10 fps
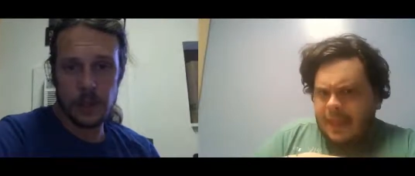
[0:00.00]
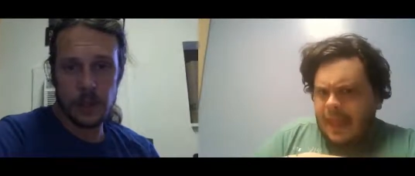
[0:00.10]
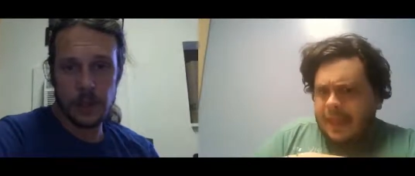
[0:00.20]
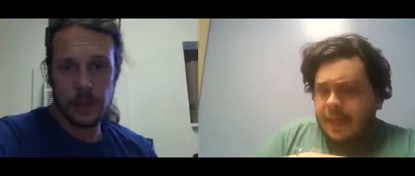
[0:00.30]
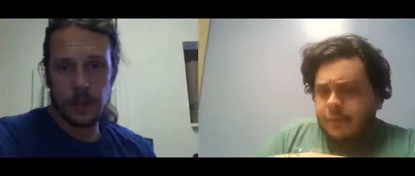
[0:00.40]

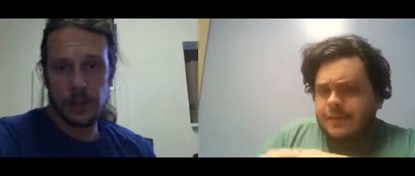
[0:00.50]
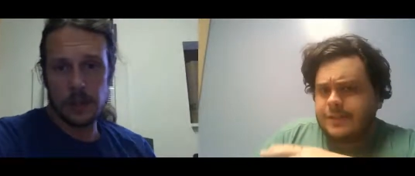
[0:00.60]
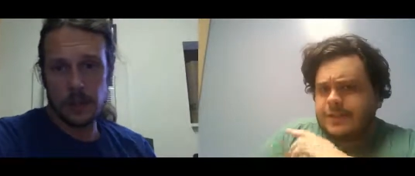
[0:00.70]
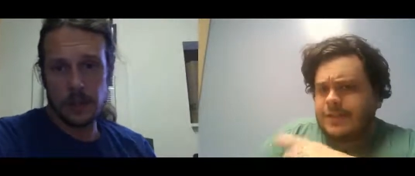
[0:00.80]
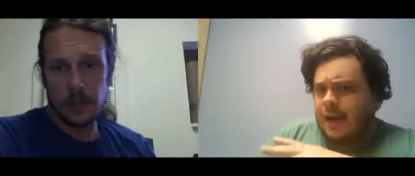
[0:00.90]
Speaker 1: I think it
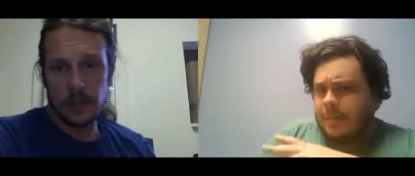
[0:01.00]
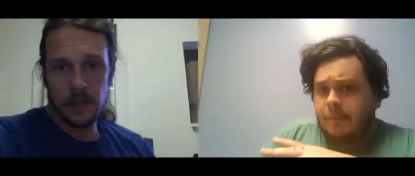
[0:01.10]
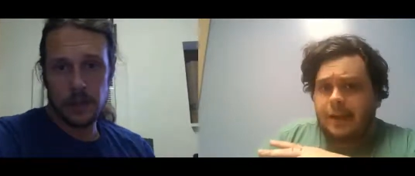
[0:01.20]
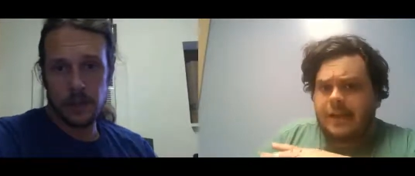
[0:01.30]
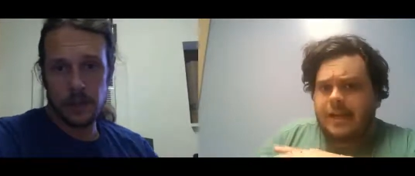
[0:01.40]
was Cyber
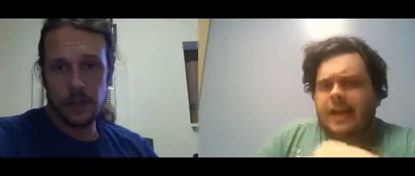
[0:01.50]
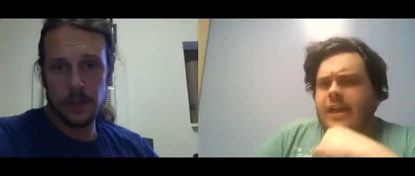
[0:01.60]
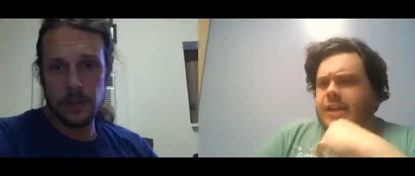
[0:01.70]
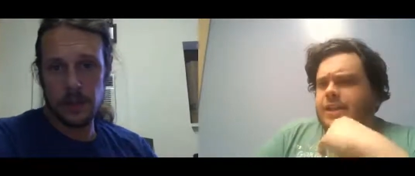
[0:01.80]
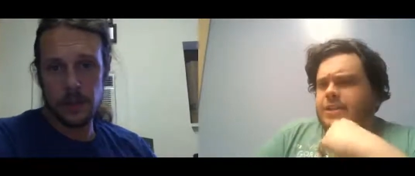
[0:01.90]
Monday.
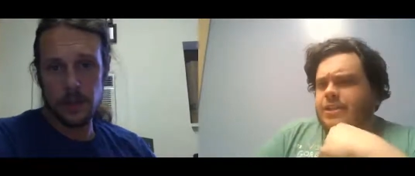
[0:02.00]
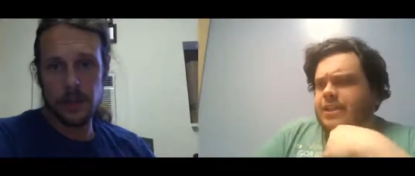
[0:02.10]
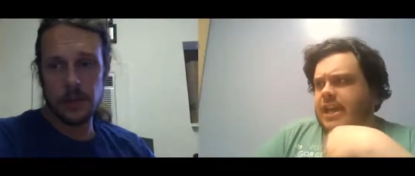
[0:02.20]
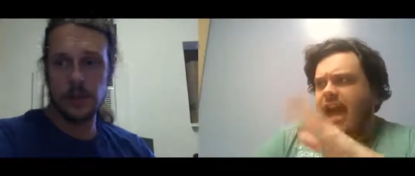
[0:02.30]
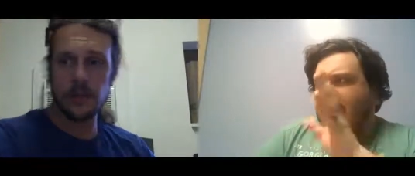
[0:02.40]
Just
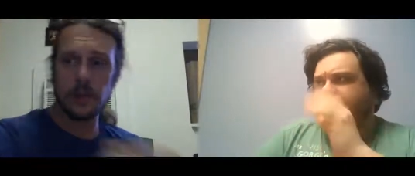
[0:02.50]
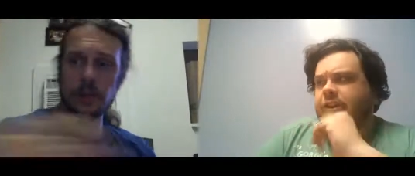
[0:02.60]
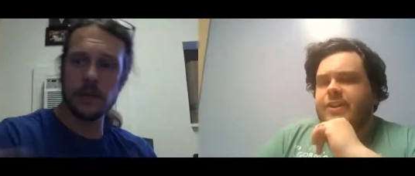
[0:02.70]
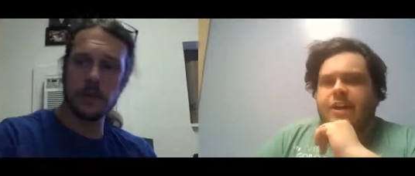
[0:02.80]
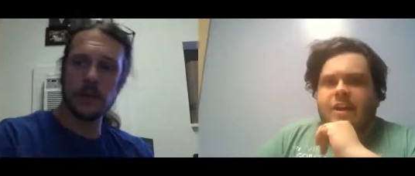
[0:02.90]
like
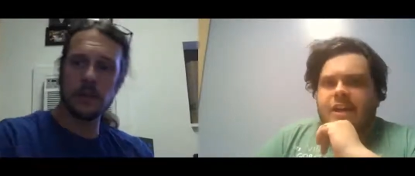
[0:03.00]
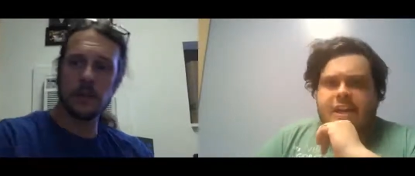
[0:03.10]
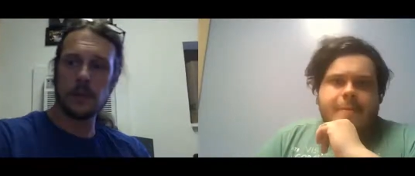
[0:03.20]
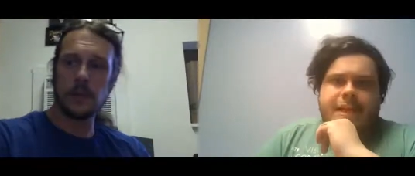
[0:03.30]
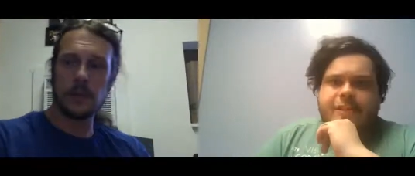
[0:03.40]
everything on
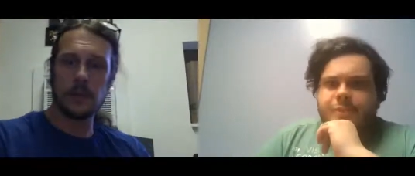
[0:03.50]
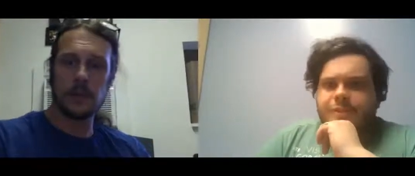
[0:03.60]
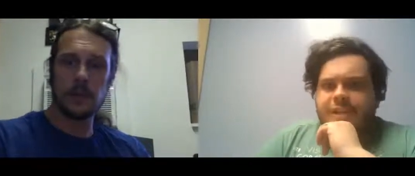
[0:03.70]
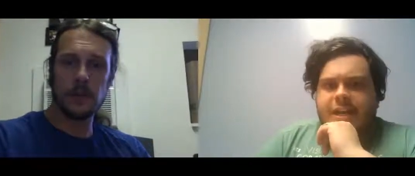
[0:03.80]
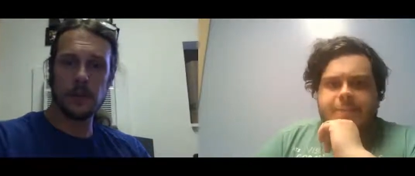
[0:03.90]
Ebates
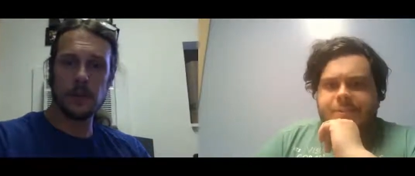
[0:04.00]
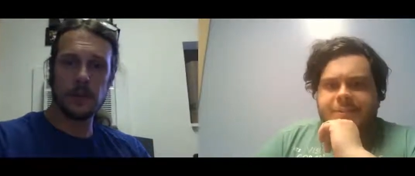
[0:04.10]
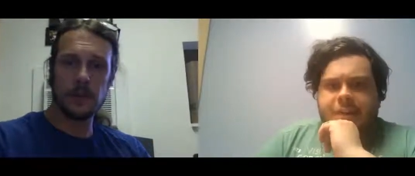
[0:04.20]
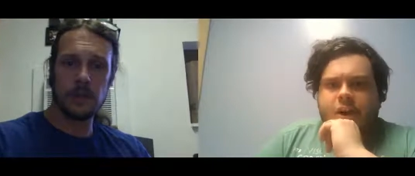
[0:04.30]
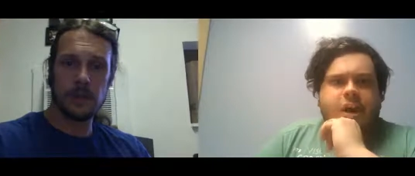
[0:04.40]
was ten
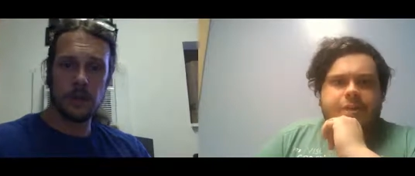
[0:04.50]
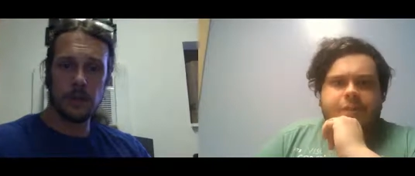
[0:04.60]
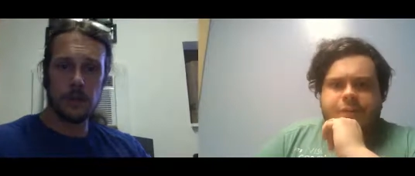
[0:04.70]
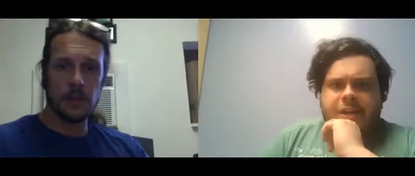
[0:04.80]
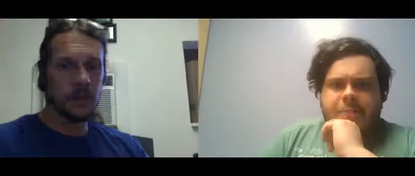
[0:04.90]
percent off
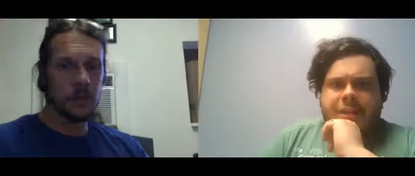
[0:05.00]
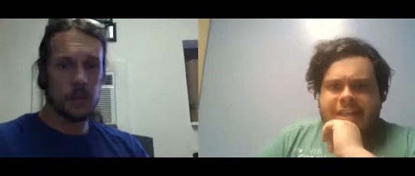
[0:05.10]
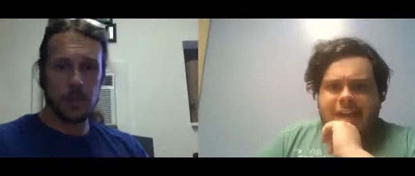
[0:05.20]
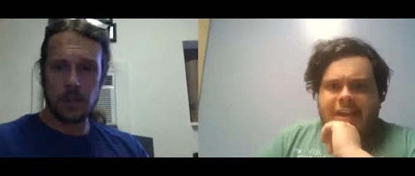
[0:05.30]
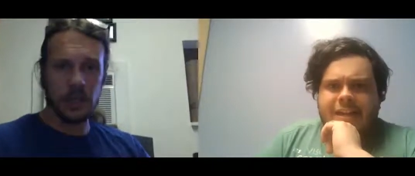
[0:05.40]
or something sure.
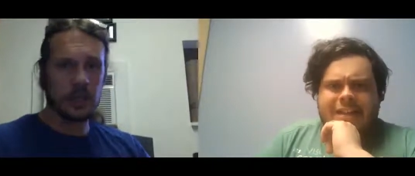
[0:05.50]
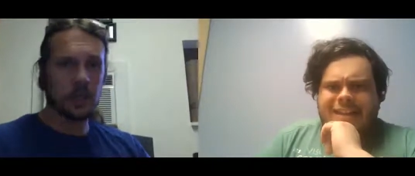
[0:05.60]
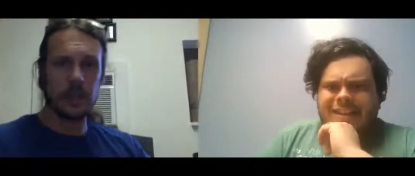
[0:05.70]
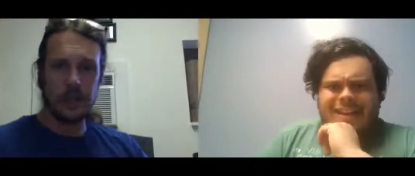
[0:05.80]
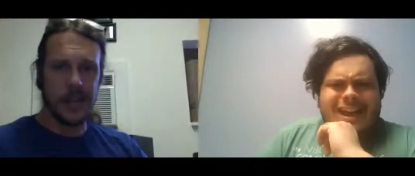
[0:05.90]
like
Speaker 2: that.
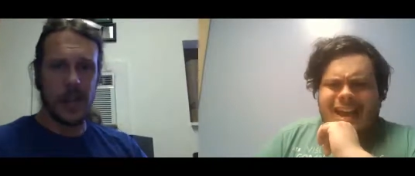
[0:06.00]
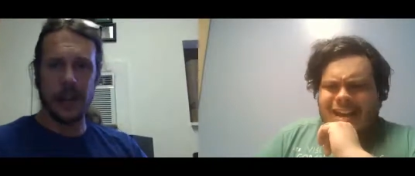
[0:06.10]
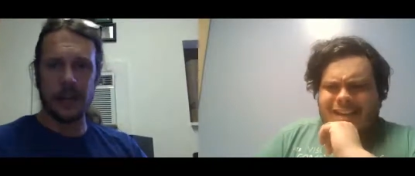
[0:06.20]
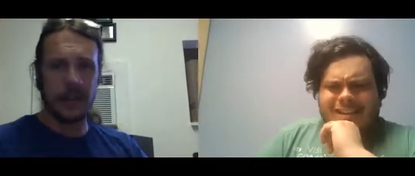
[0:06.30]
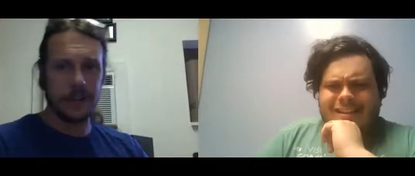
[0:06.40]
Yeah,
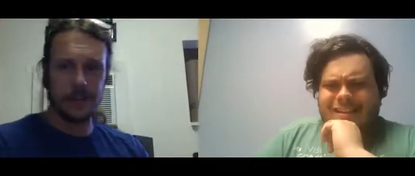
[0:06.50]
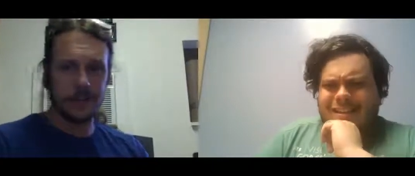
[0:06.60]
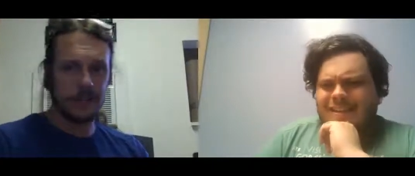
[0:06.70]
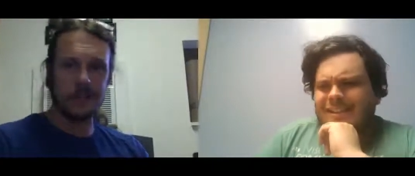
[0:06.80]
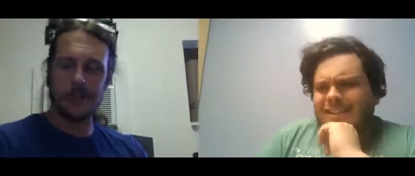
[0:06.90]
and
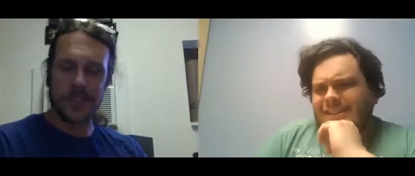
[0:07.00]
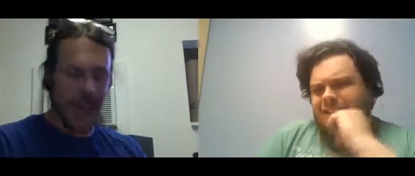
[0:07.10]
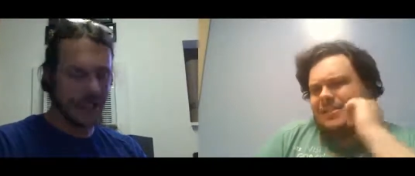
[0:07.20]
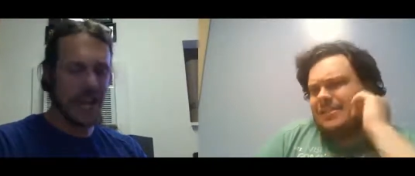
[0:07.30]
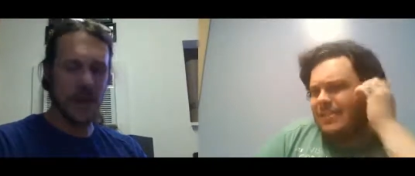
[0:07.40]

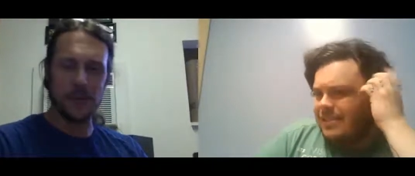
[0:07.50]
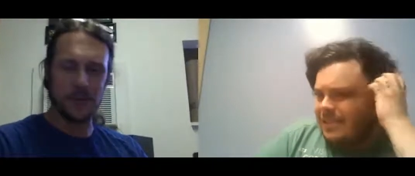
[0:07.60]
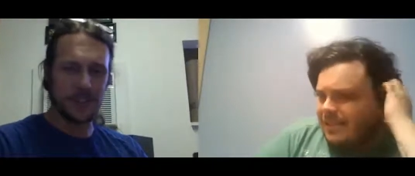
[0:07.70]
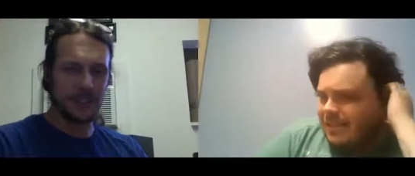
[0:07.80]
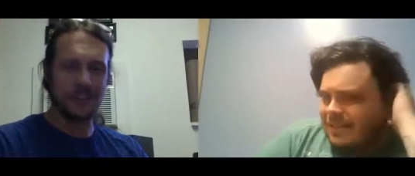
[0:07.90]
stack that with
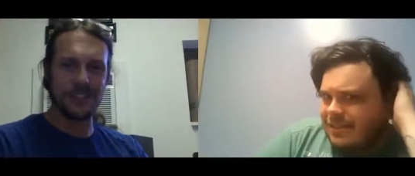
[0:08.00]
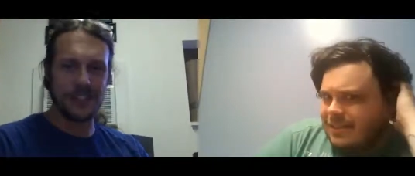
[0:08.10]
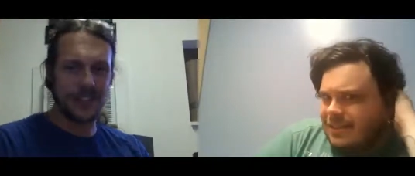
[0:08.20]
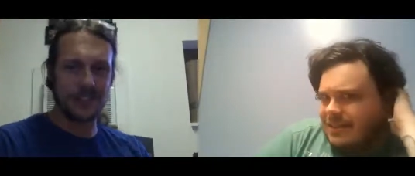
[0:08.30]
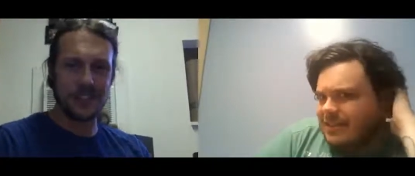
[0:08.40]
all of your
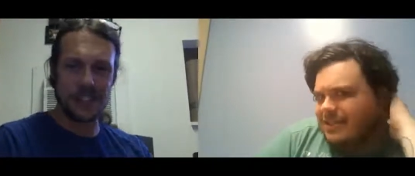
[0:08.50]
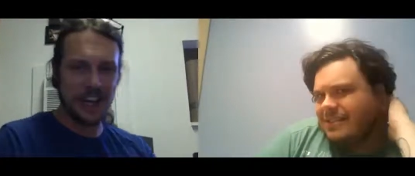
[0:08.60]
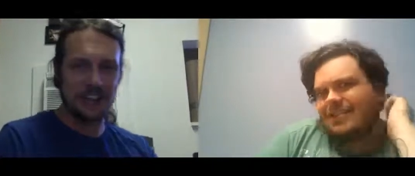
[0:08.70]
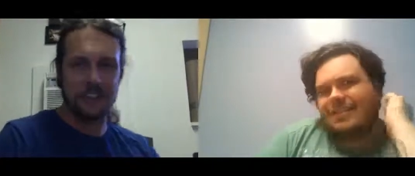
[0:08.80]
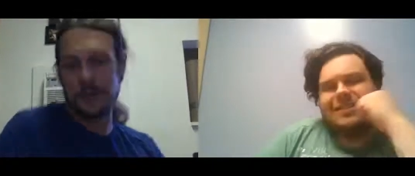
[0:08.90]
other
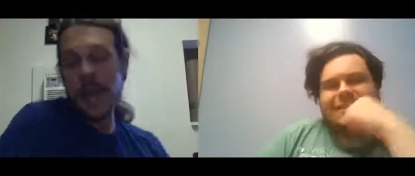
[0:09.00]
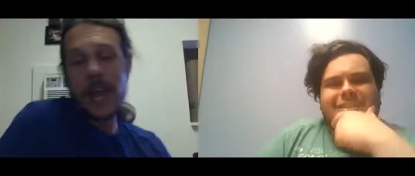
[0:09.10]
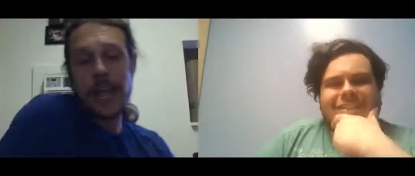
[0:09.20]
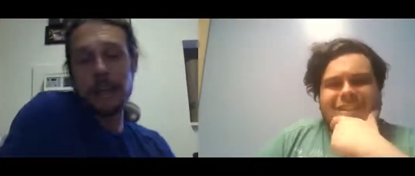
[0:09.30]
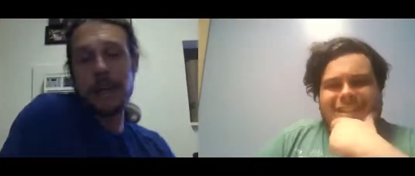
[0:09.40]
stuff, and
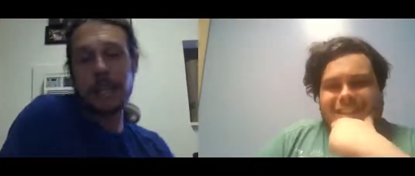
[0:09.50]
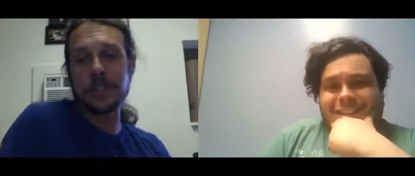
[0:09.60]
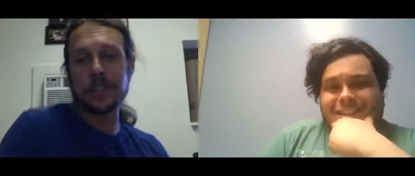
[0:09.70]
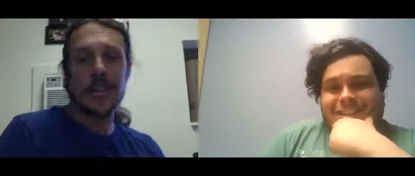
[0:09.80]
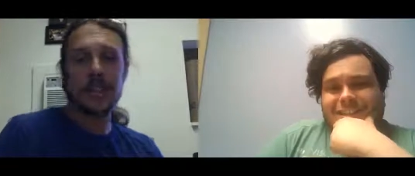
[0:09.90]
and make
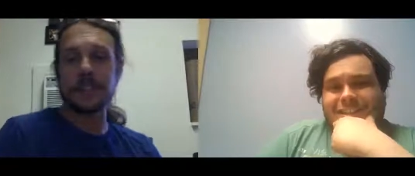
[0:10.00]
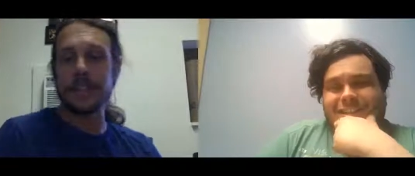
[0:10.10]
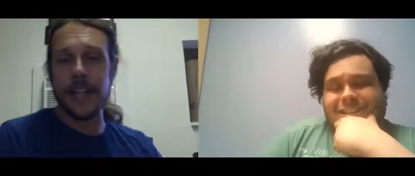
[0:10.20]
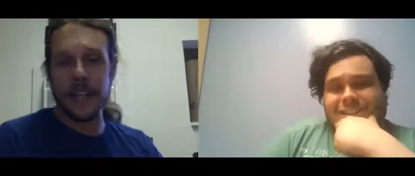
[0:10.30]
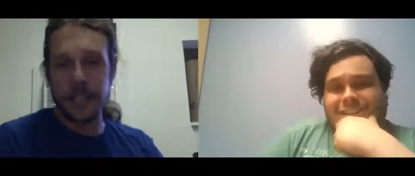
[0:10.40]
sure that's the
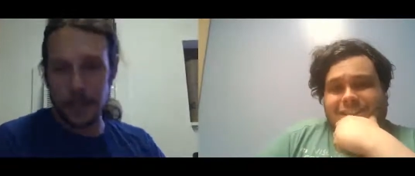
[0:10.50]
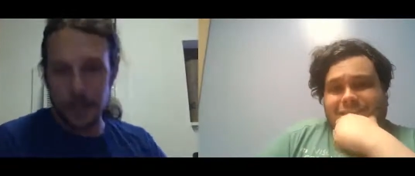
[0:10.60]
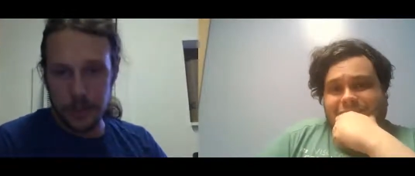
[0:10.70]
day you do the